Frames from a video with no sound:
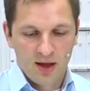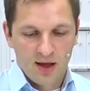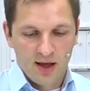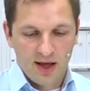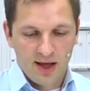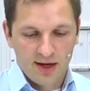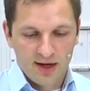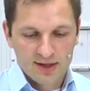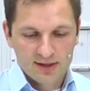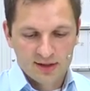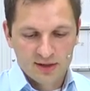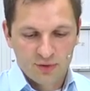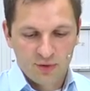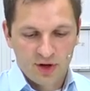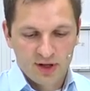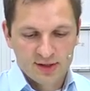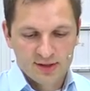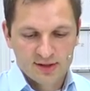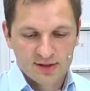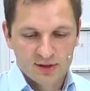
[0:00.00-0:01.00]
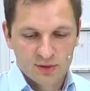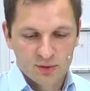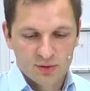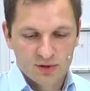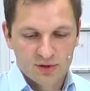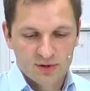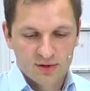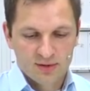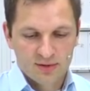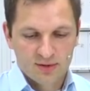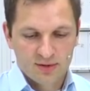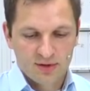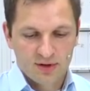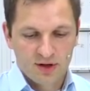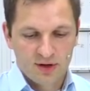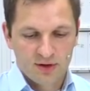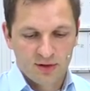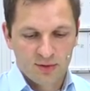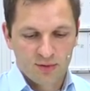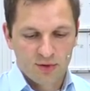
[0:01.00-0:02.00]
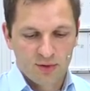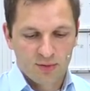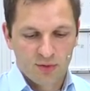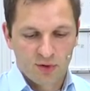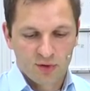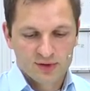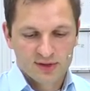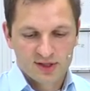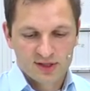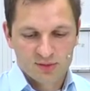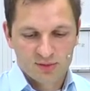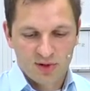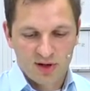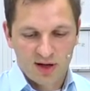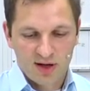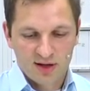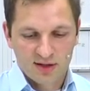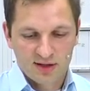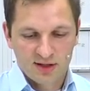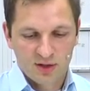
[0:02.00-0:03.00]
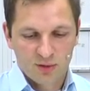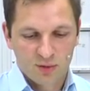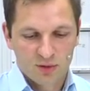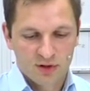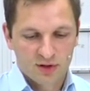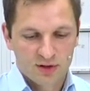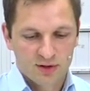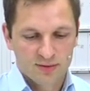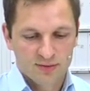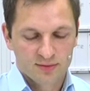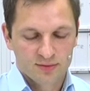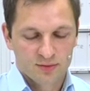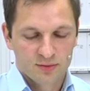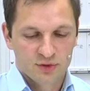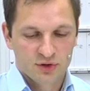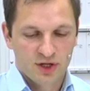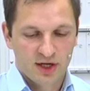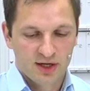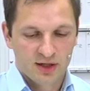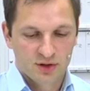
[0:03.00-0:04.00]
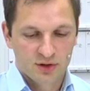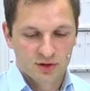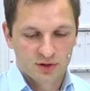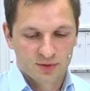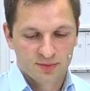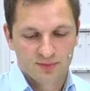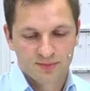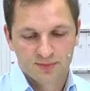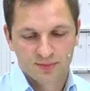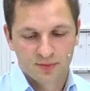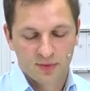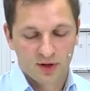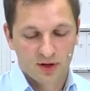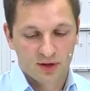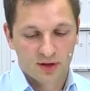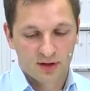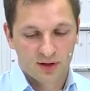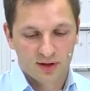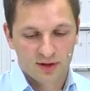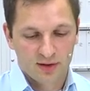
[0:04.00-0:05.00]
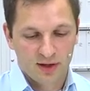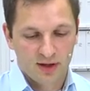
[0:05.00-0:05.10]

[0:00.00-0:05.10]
And as it runs, you will, the, the, the process bar here will change uh,